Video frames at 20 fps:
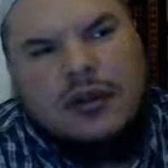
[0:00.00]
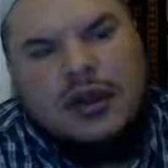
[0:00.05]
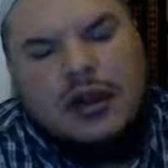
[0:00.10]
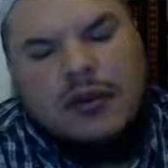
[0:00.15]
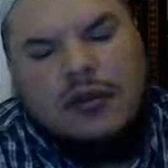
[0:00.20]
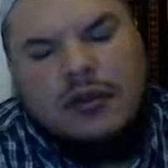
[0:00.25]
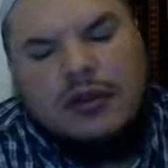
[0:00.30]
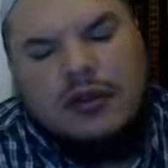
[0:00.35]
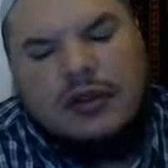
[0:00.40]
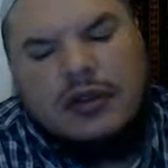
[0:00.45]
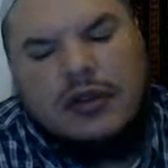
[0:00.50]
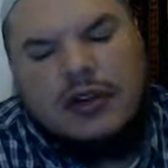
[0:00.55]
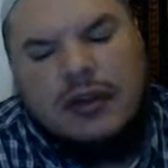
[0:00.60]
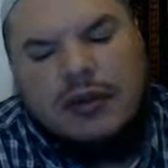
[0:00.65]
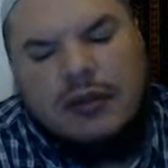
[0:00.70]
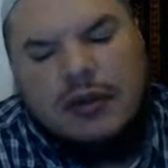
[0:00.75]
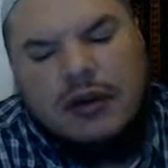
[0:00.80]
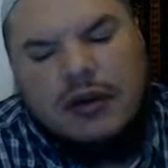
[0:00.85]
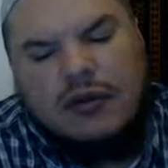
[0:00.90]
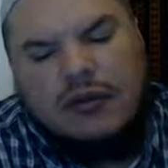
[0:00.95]
and with the
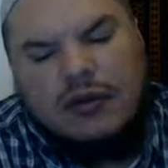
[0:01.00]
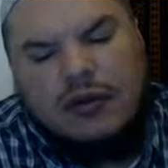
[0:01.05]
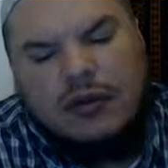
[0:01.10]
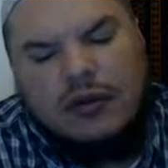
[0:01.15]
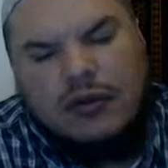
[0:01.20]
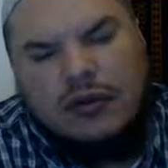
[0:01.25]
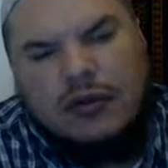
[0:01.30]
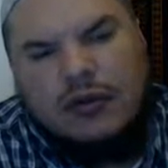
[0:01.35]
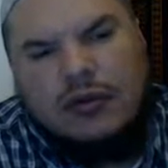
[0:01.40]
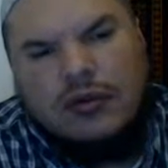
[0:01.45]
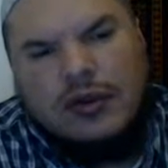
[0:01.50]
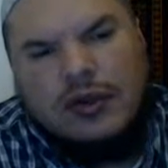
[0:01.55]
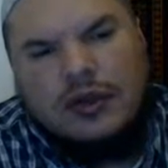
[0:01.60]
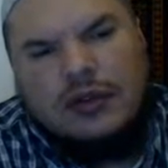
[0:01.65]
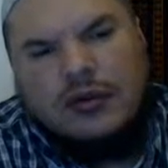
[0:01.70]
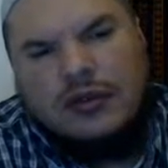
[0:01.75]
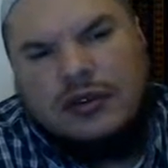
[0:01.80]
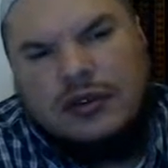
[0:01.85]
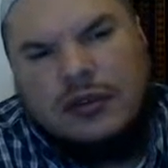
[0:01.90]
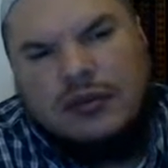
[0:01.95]
committed renewal, in
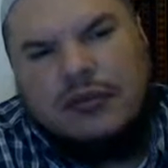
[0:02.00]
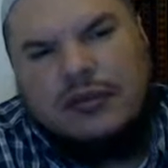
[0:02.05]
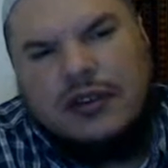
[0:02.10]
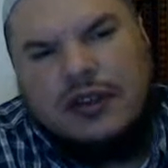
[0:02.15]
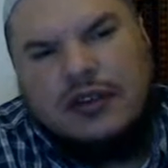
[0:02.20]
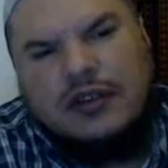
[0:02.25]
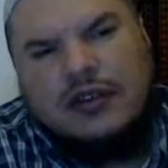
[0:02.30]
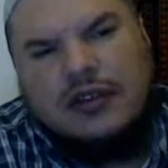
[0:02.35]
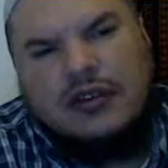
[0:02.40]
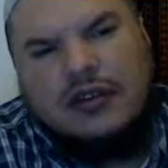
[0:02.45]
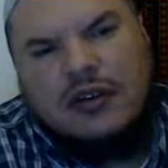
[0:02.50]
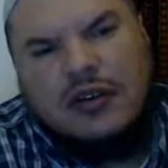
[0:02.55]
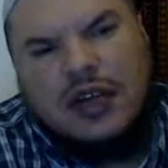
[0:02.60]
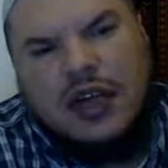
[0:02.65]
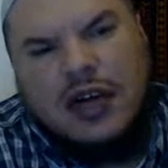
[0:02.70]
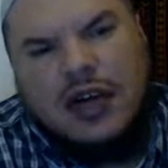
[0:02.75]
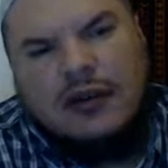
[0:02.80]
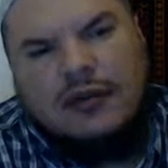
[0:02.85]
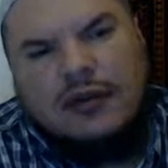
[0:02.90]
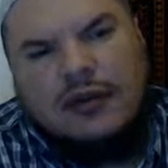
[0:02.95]
some sense, is a
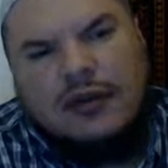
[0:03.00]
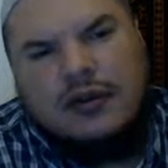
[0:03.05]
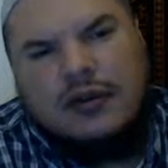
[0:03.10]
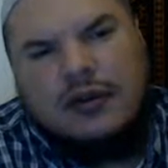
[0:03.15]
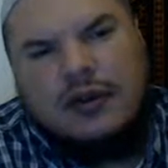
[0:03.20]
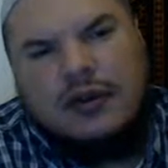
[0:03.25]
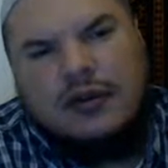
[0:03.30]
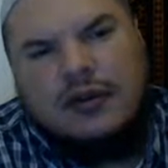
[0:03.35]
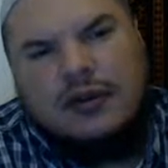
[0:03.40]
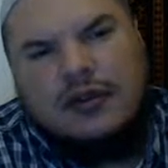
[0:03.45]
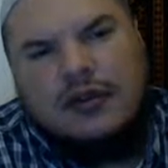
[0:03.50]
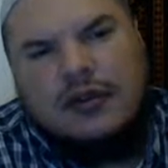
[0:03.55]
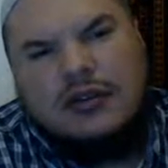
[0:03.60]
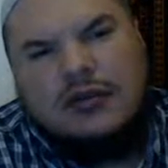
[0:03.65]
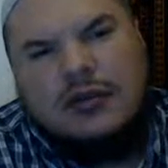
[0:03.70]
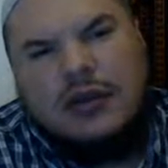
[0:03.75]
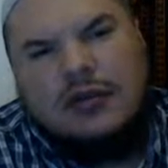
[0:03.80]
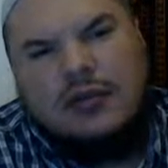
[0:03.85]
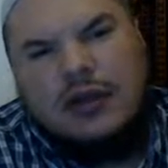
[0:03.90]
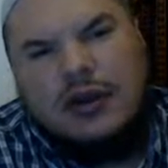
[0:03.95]
convert. And this is
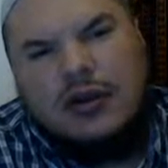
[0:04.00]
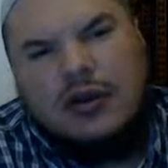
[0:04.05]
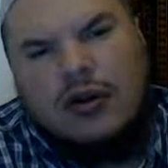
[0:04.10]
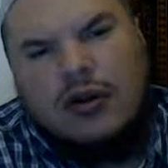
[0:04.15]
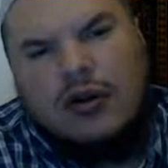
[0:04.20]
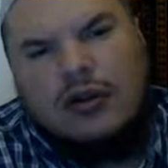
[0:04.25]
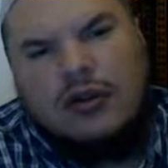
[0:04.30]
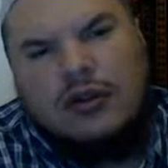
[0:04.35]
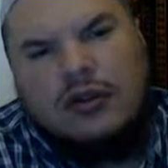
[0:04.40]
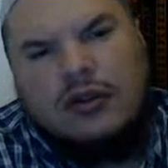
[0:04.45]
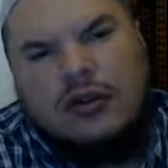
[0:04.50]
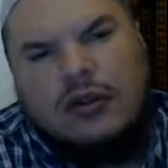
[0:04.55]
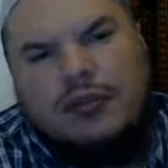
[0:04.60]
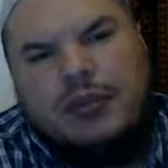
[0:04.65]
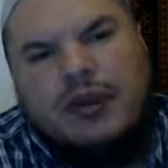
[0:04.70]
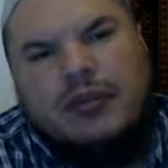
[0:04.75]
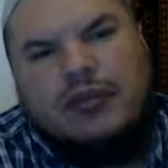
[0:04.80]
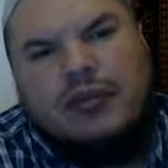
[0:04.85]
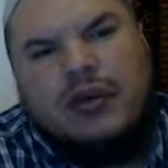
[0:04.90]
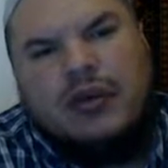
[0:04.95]
what we call the
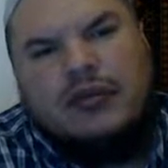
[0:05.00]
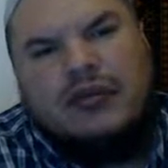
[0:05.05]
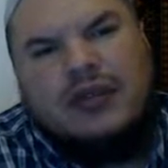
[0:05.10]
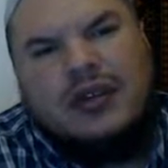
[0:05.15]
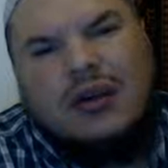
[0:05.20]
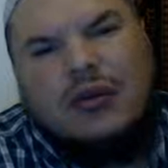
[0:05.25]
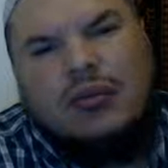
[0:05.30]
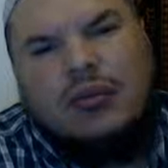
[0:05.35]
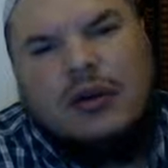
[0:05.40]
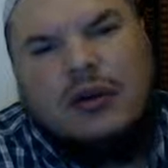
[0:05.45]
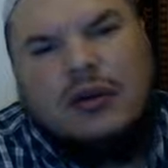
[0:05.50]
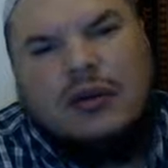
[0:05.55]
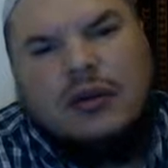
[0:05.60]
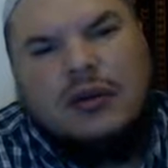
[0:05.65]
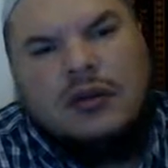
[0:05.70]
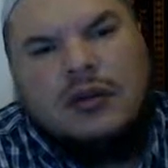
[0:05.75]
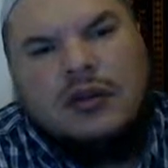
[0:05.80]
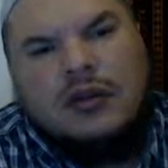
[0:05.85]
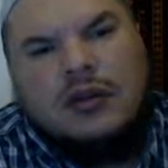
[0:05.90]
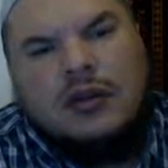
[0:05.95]
people of Tawbah.
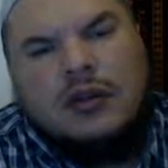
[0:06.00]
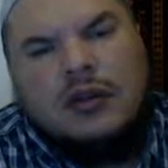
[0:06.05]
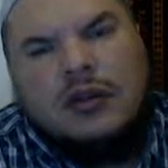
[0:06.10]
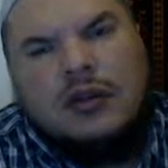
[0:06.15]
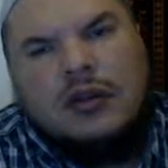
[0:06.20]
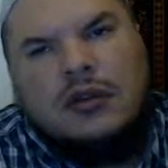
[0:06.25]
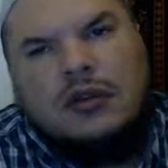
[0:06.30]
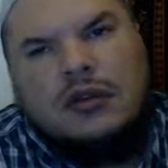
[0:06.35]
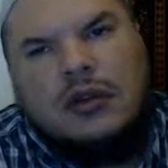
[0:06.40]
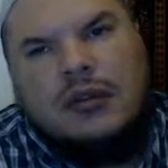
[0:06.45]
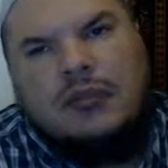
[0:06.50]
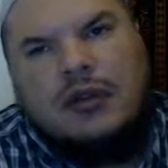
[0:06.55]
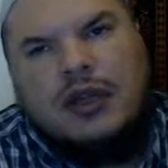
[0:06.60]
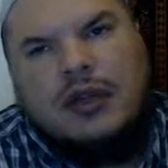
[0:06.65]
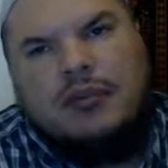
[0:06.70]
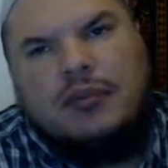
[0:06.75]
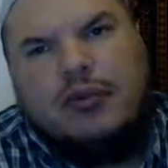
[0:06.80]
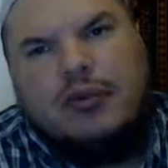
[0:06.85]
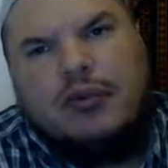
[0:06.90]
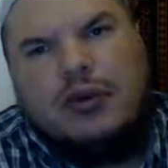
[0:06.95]
The
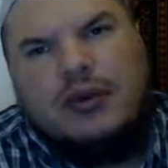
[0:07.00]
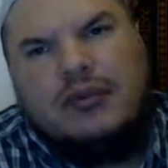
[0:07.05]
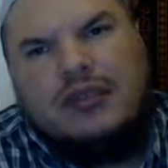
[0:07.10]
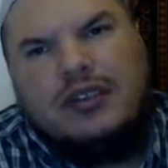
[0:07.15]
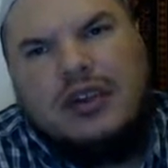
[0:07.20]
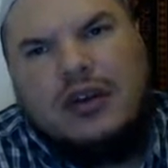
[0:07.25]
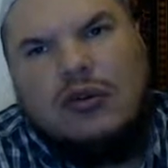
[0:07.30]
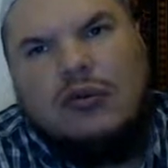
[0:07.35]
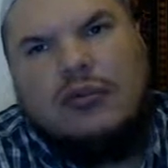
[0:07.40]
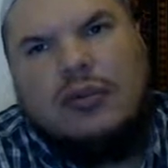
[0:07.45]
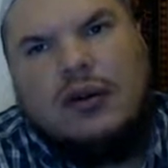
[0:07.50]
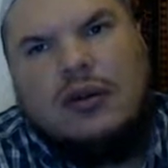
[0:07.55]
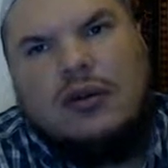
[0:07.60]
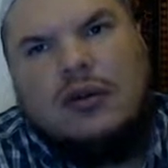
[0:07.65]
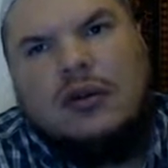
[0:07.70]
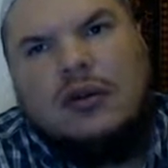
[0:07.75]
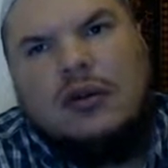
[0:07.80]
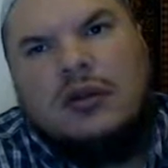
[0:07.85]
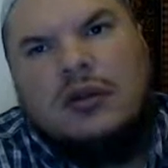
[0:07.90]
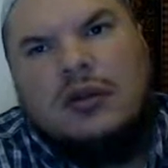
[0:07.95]
people of Tawbah.
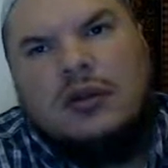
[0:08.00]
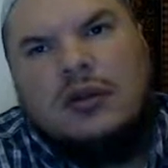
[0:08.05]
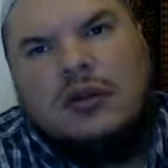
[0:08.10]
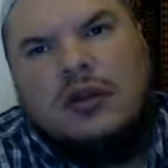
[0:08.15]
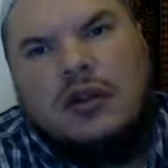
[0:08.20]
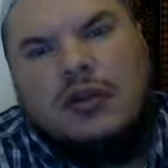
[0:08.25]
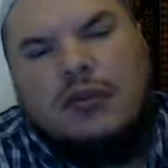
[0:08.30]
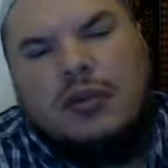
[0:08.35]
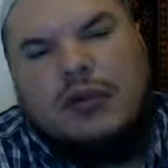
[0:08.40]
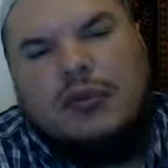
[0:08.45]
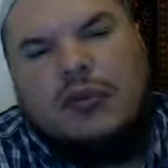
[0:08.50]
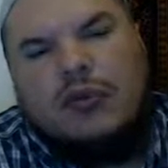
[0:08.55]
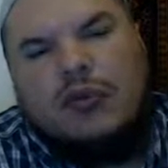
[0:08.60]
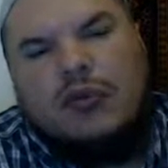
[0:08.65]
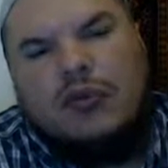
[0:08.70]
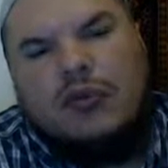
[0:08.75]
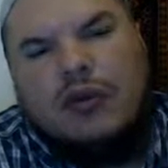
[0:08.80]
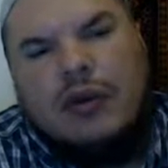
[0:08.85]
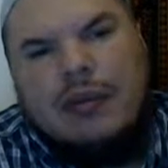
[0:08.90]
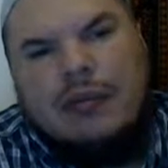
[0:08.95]
The people
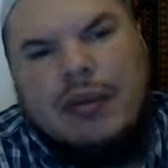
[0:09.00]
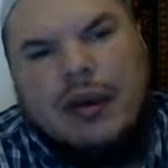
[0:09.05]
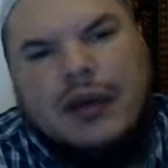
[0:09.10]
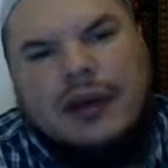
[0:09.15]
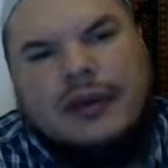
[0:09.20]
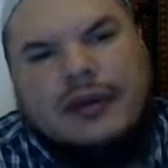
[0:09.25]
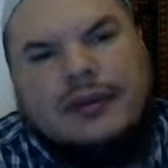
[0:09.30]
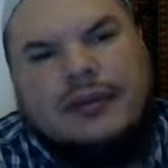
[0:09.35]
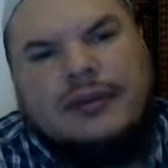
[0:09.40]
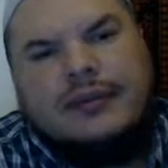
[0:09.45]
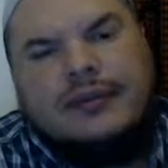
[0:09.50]
who repent